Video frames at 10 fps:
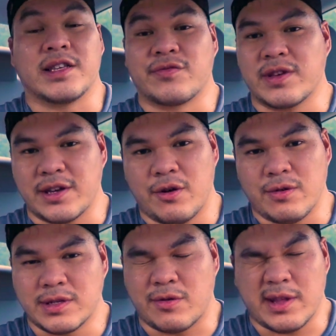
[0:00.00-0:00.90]
It's really
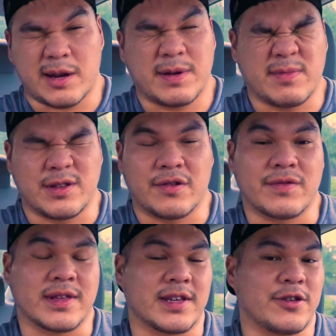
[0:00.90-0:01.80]
old school. A lot of people don't
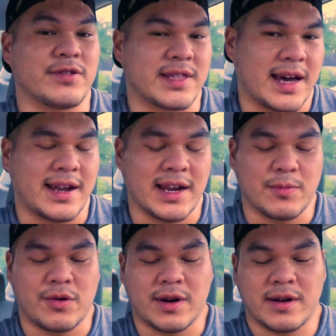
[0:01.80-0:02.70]
really use that
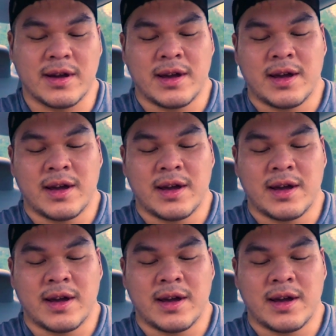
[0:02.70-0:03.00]
anymore,